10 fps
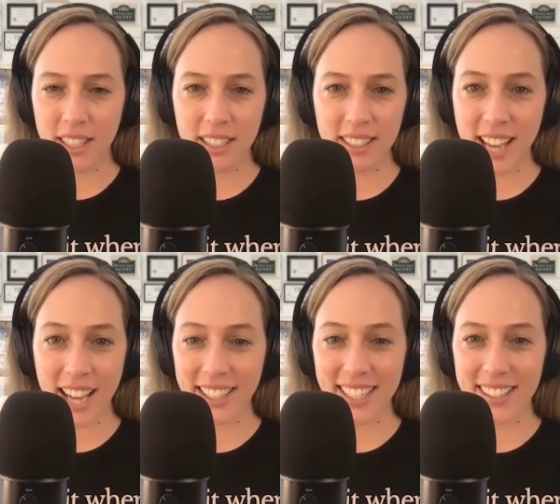
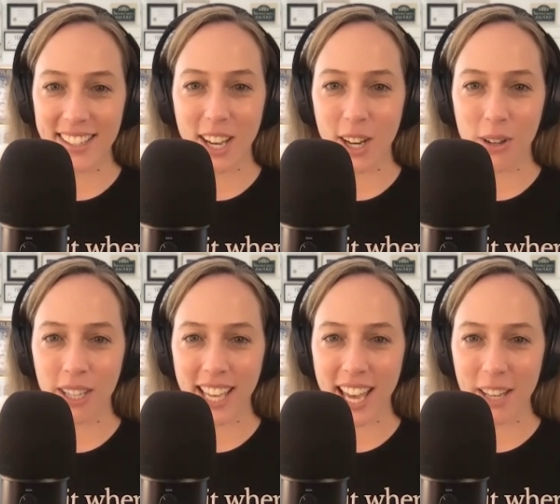not needing to know.
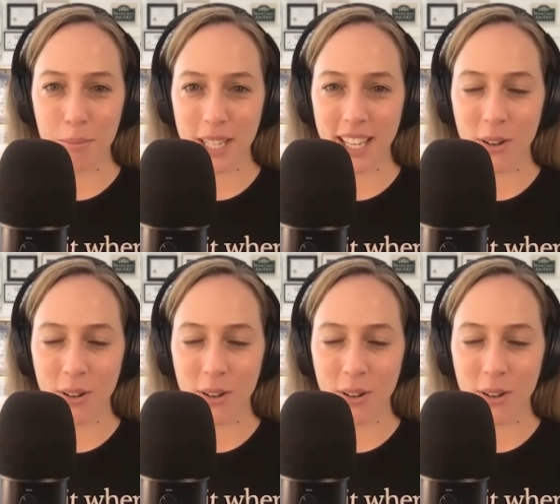Again, being